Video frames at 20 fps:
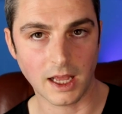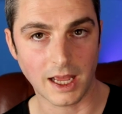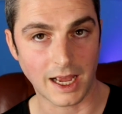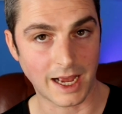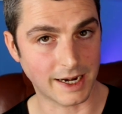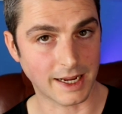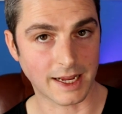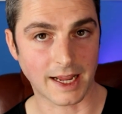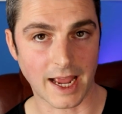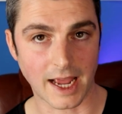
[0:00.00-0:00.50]

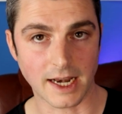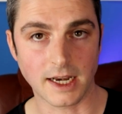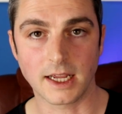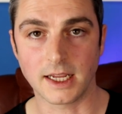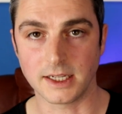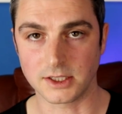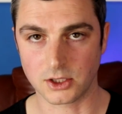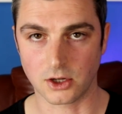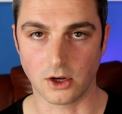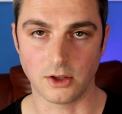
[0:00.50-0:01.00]
And again,
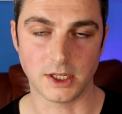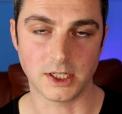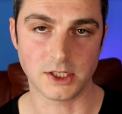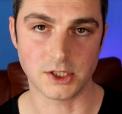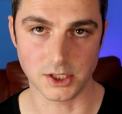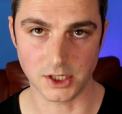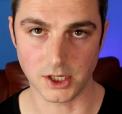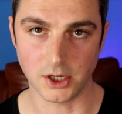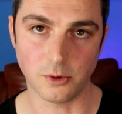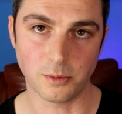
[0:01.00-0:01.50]
it's got these
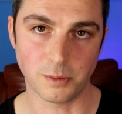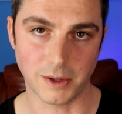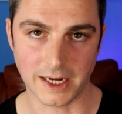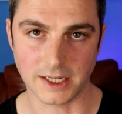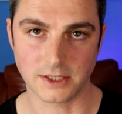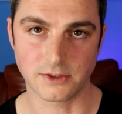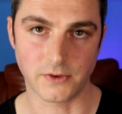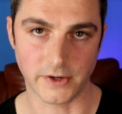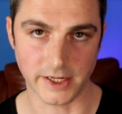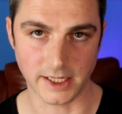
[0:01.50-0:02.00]
new
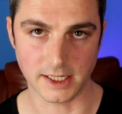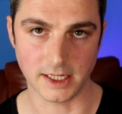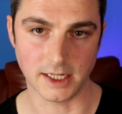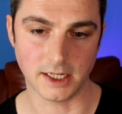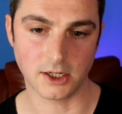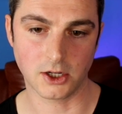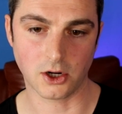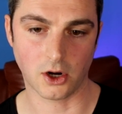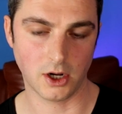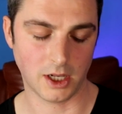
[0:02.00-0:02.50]
Plex
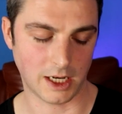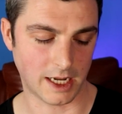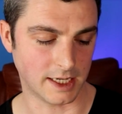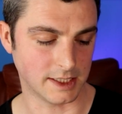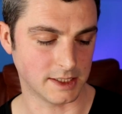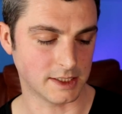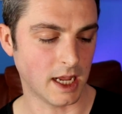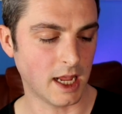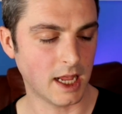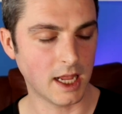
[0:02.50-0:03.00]
3D coil
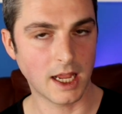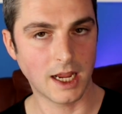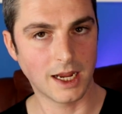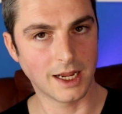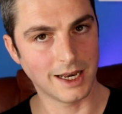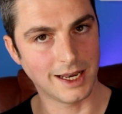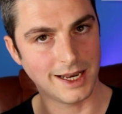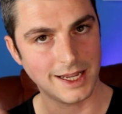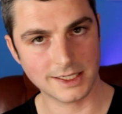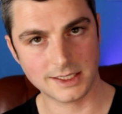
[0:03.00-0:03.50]
heads.
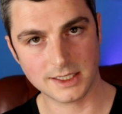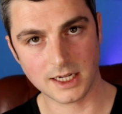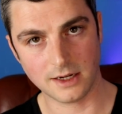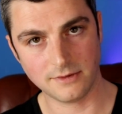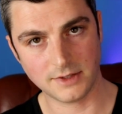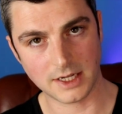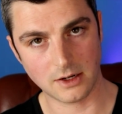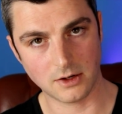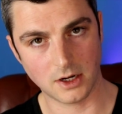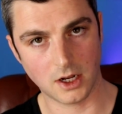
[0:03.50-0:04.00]
Let's dive
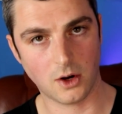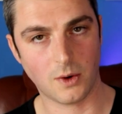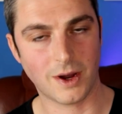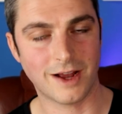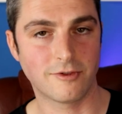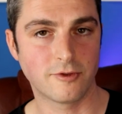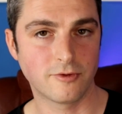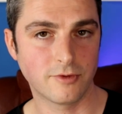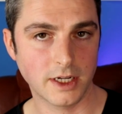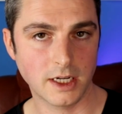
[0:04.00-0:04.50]
down low,
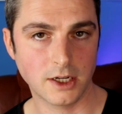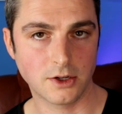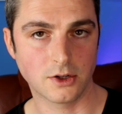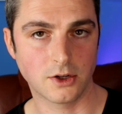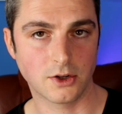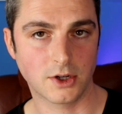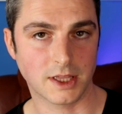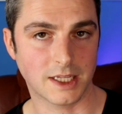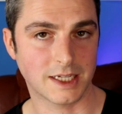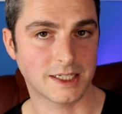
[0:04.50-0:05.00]
have a really good
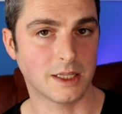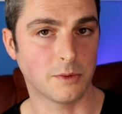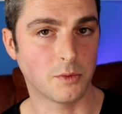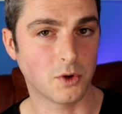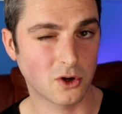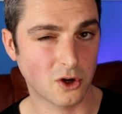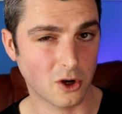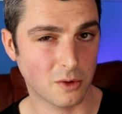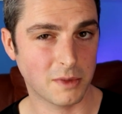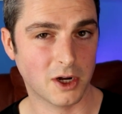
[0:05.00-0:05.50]
look at this, then we'll
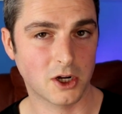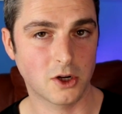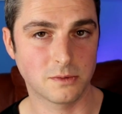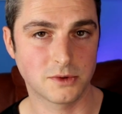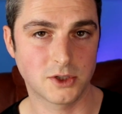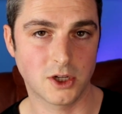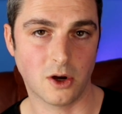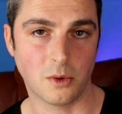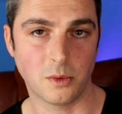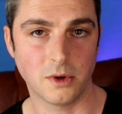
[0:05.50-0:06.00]
come back up
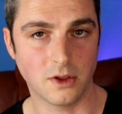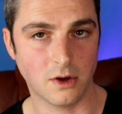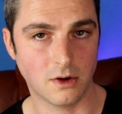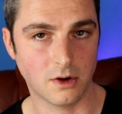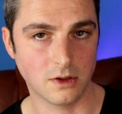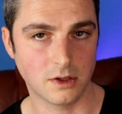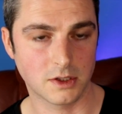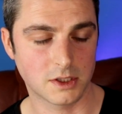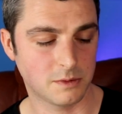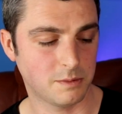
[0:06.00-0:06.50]
top with
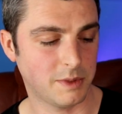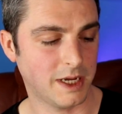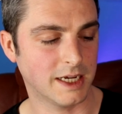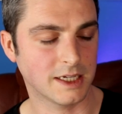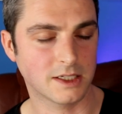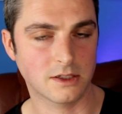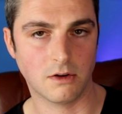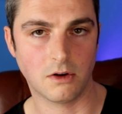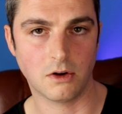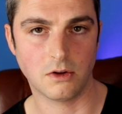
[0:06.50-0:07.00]
all the
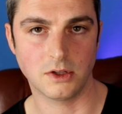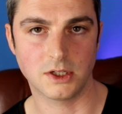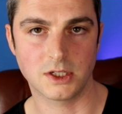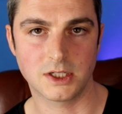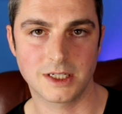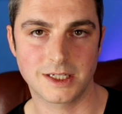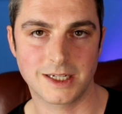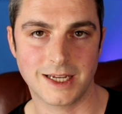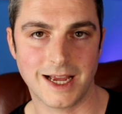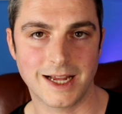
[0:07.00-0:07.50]
specs, all the
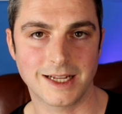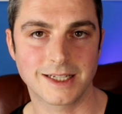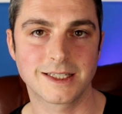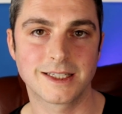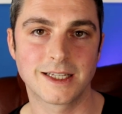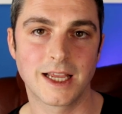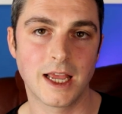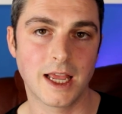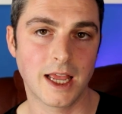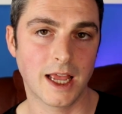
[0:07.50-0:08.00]

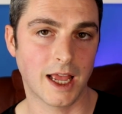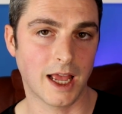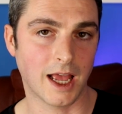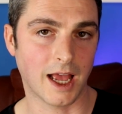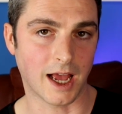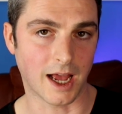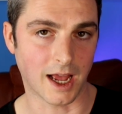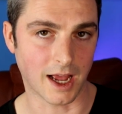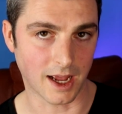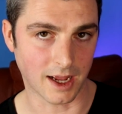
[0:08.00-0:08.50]
stats,
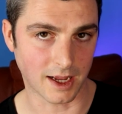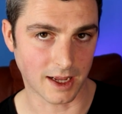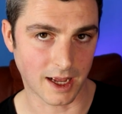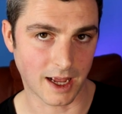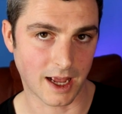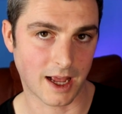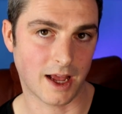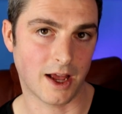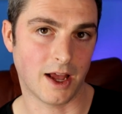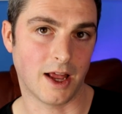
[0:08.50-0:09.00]

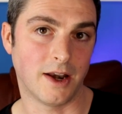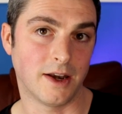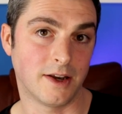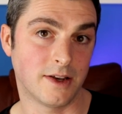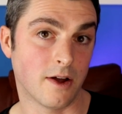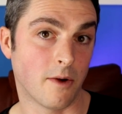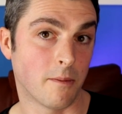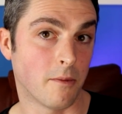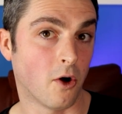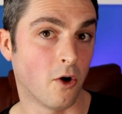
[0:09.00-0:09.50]
and
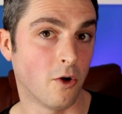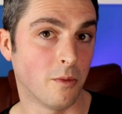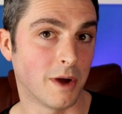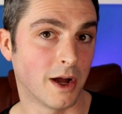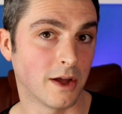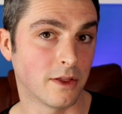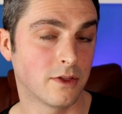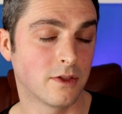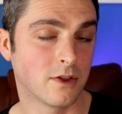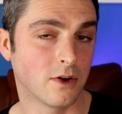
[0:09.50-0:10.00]
all
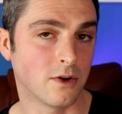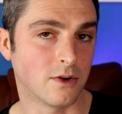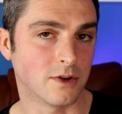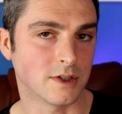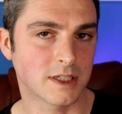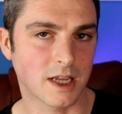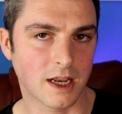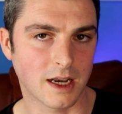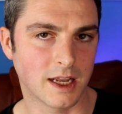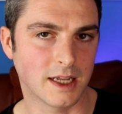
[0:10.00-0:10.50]
my
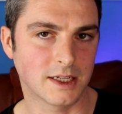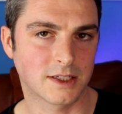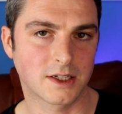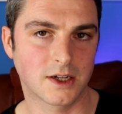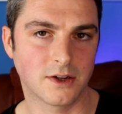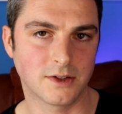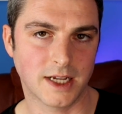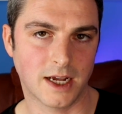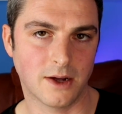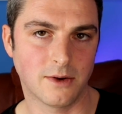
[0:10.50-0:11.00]
thoughts. Let's
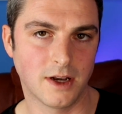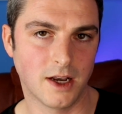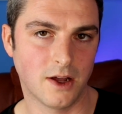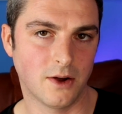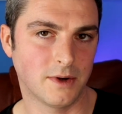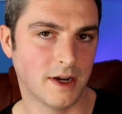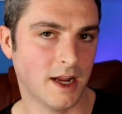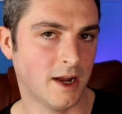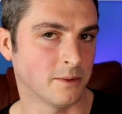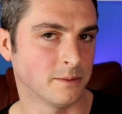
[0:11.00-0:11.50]
go down low
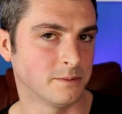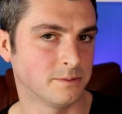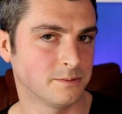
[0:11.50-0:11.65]
now.